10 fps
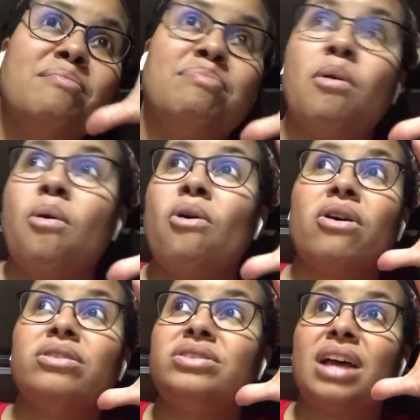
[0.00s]

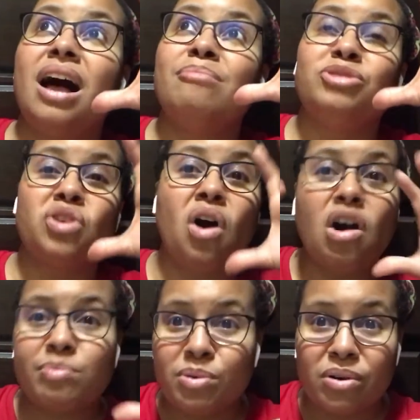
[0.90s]
boards,
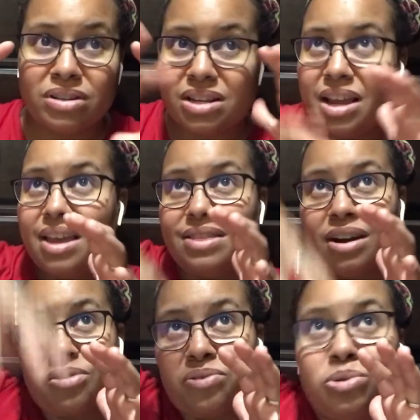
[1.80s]
chalkboards
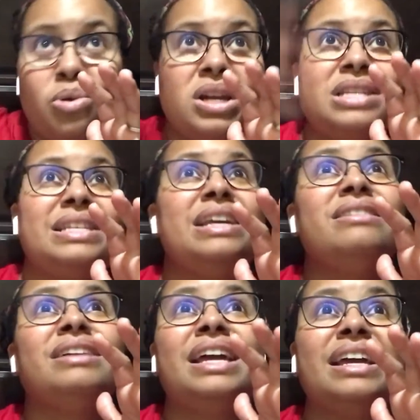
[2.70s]
that are floor to
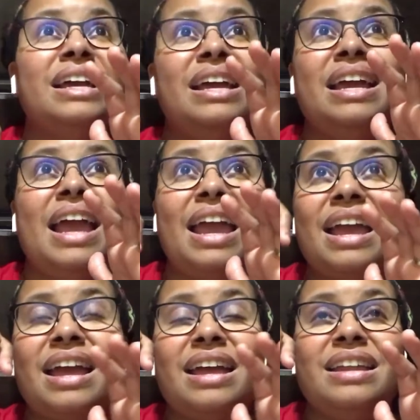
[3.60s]
ceiling,
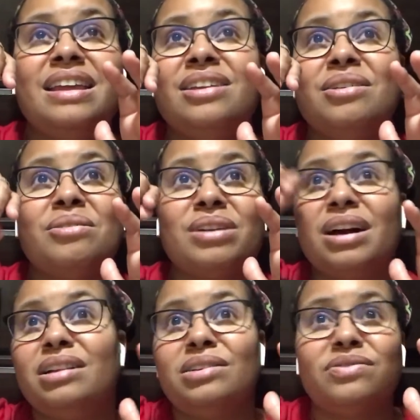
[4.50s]
and,
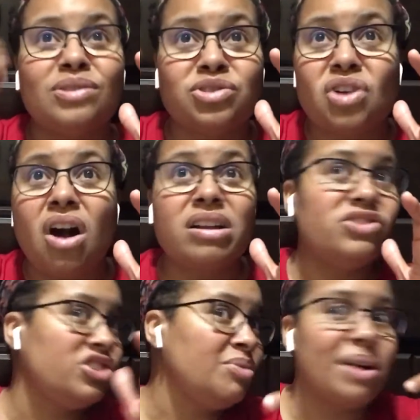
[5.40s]
colorful chalk,
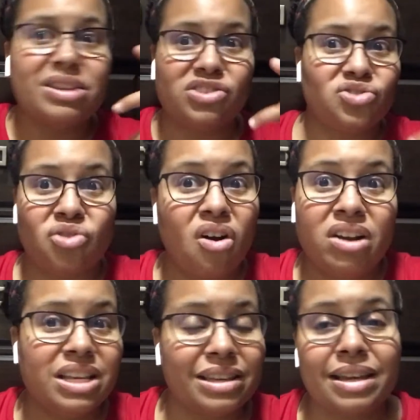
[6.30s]
and she wants to draw,
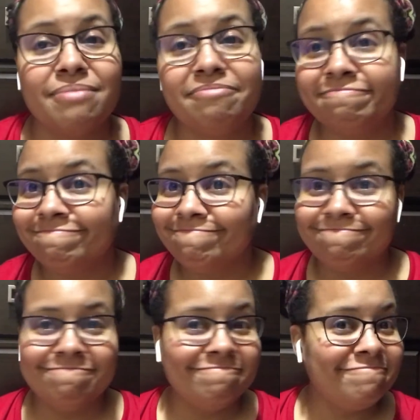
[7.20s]
and it's like,
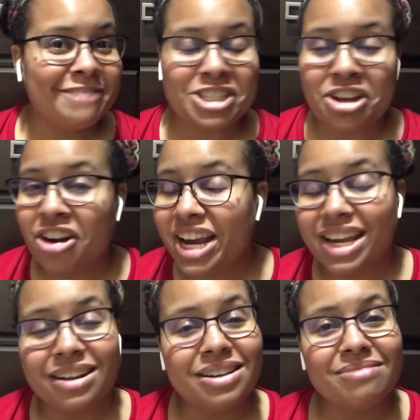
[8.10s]
sorry,
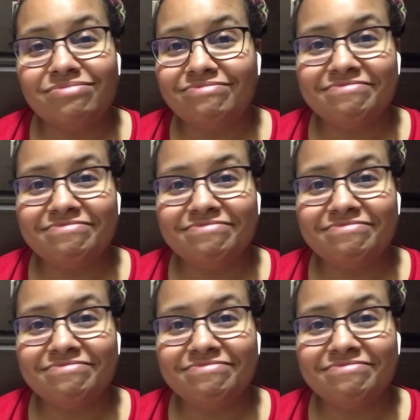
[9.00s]
kiddo.